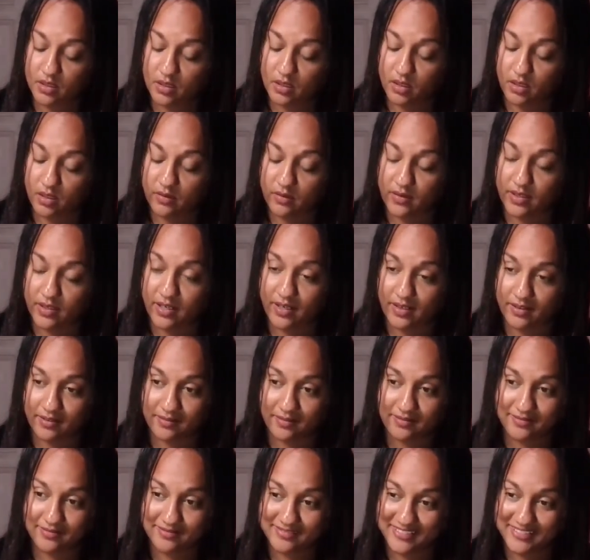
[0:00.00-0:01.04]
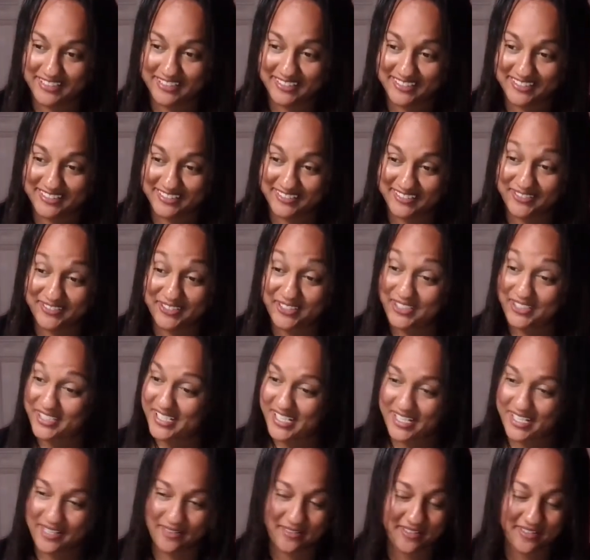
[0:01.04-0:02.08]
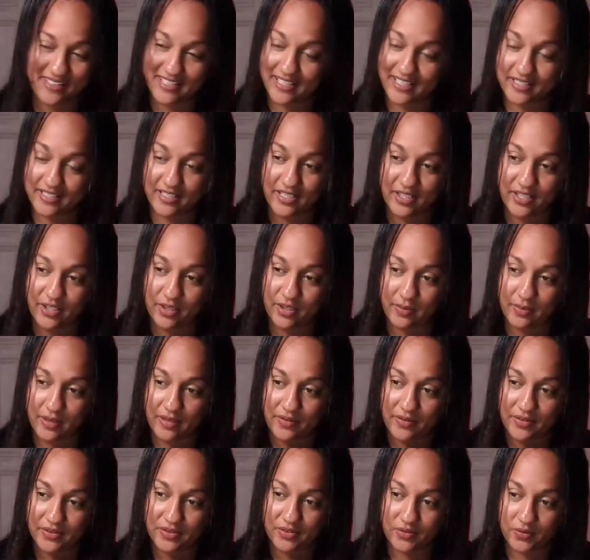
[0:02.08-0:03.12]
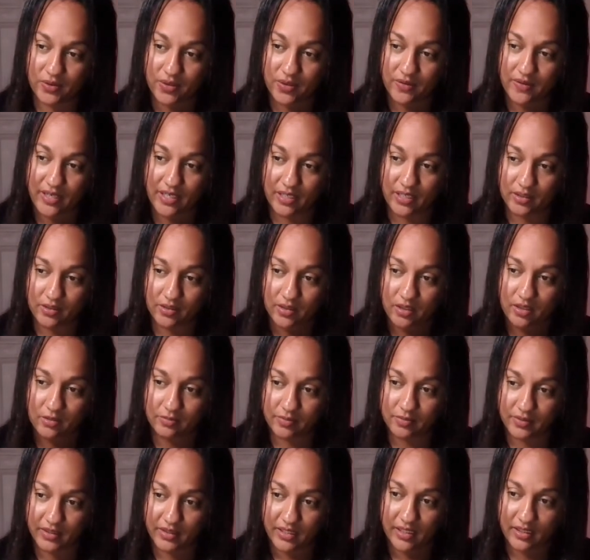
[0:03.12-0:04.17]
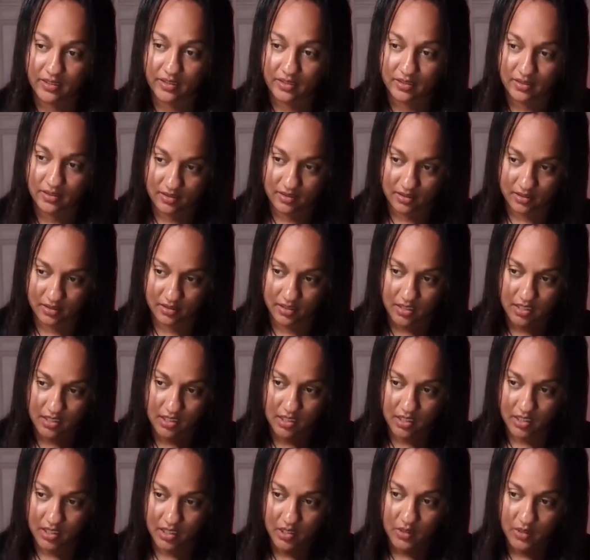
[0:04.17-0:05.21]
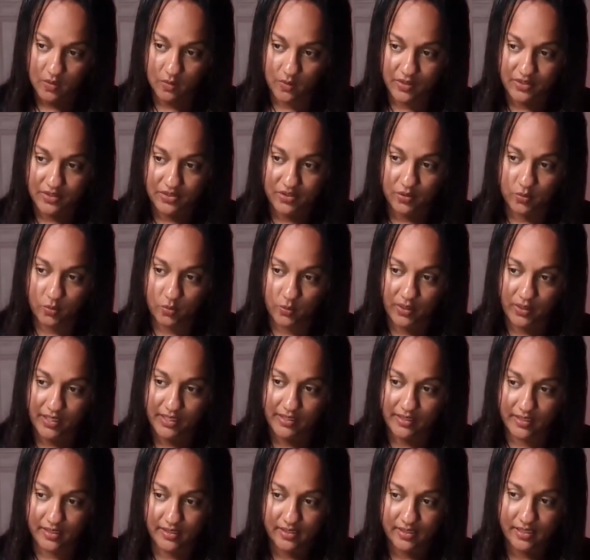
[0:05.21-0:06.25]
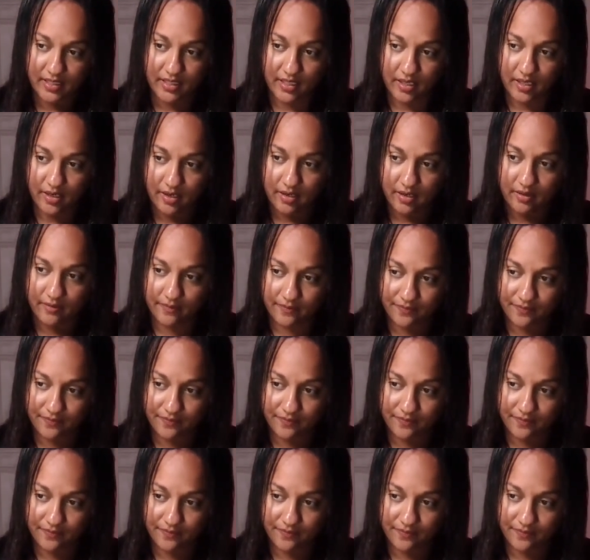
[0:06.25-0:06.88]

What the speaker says: All right. We'll see. Continue to paint this story right along, please. What's the weakness here?